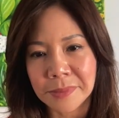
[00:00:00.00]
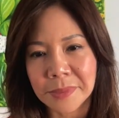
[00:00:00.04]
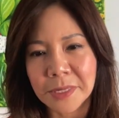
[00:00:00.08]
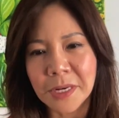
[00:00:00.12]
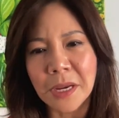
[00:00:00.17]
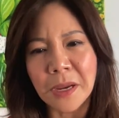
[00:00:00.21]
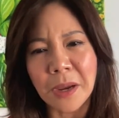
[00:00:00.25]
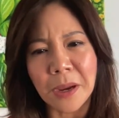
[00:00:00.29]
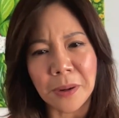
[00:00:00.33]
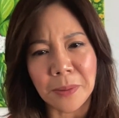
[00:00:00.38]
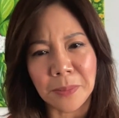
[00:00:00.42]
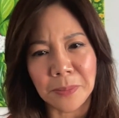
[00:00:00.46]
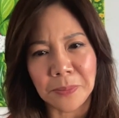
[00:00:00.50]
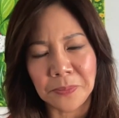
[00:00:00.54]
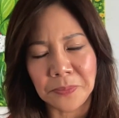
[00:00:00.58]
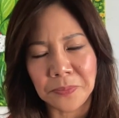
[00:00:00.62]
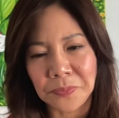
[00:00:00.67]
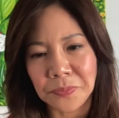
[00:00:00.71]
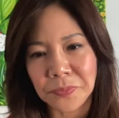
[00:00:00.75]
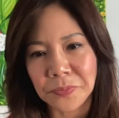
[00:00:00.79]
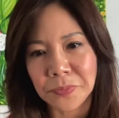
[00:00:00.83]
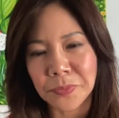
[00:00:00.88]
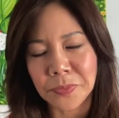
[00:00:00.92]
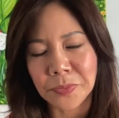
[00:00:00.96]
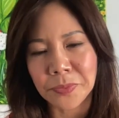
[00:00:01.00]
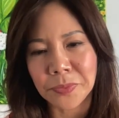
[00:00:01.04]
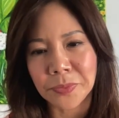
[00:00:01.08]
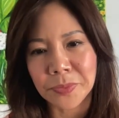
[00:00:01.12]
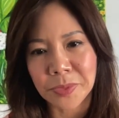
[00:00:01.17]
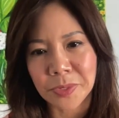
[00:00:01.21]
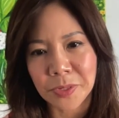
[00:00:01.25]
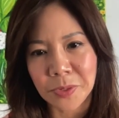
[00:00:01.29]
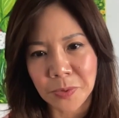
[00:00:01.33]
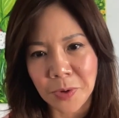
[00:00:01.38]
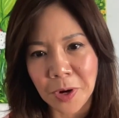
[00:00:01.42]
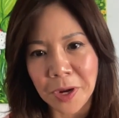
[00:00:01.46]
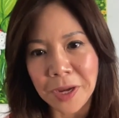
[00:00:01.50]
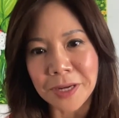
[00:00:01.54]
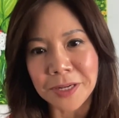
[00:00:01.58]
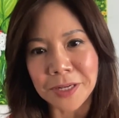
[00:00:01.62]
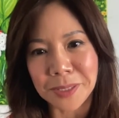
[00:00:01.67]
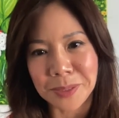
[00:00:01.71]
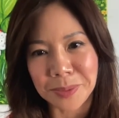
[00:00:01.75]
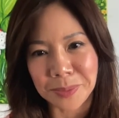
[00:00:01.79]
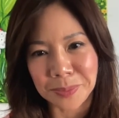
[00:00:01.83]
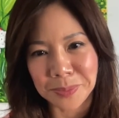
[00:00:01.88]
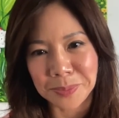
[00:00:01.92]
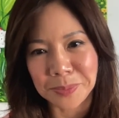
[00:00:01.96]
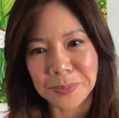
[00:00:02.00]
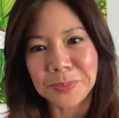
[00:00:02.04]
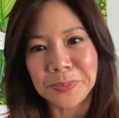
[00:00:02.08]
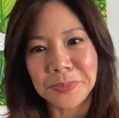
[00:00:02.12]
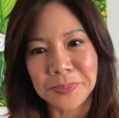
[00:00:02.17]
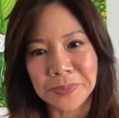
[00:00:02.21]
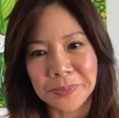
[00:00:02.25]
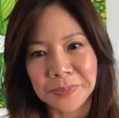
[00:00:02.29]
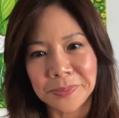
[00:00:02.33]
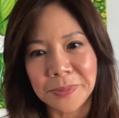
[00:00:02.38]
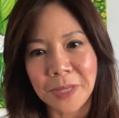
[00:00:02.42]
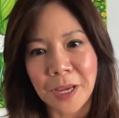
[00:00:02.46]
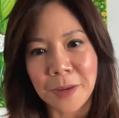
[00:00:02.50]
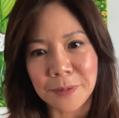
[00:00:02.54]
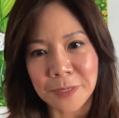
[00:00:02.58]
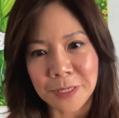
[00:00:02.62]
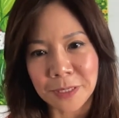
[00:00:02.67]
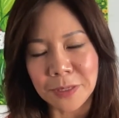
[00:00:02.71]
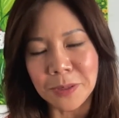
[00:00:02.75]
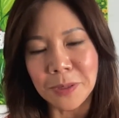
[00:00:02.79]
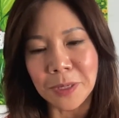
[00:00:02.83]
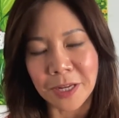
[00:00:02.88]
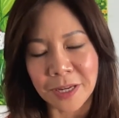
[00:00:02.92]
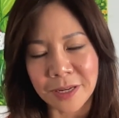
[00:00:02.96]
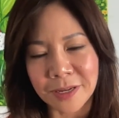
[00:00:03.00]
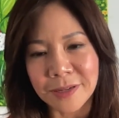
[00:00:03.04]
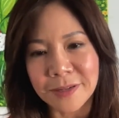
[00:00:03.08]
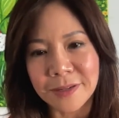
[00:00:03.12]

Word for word: yeah. separateness in a sense right. it seems like Absolutely. which